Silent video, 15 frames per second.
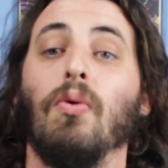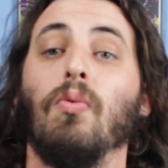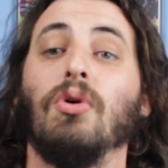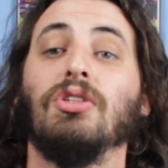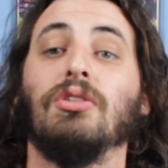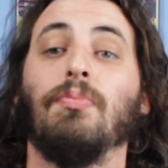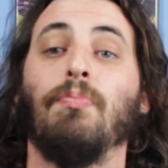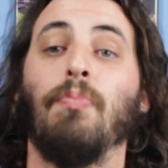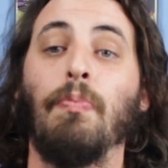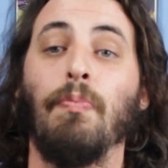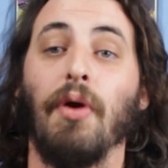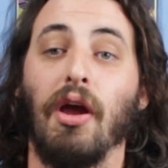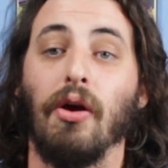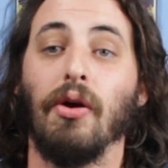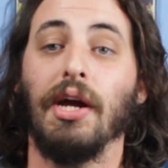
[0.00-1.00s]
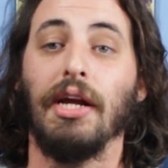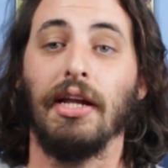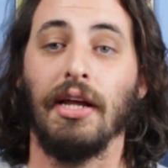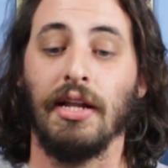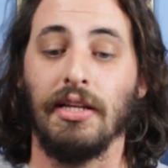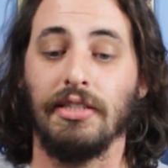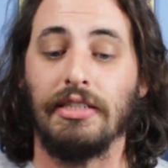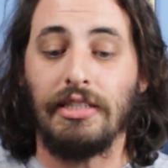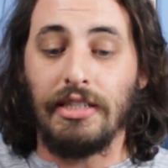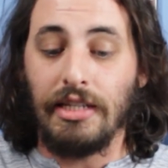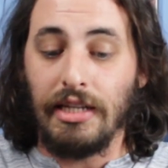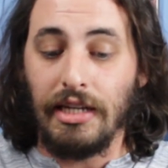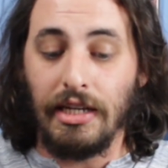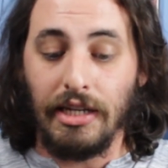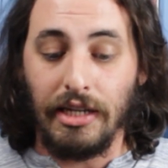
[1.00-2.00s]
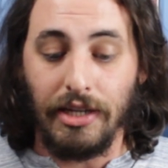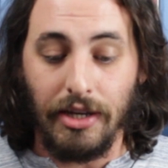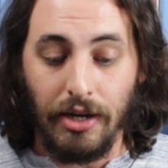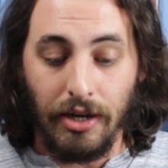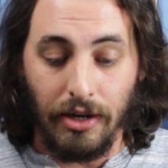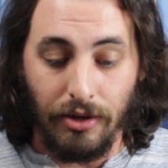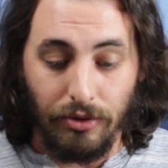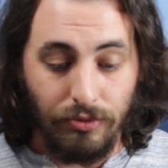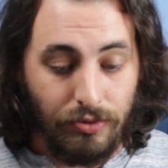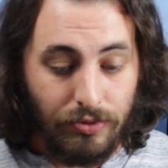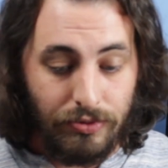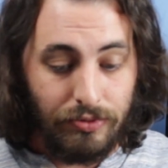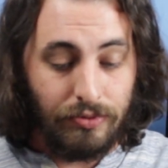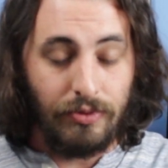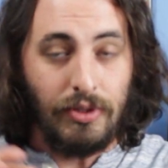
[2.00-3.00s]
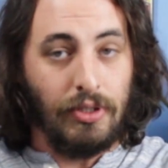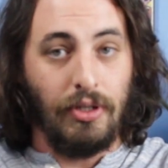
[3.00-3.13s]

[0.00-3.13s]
was buried in a sea of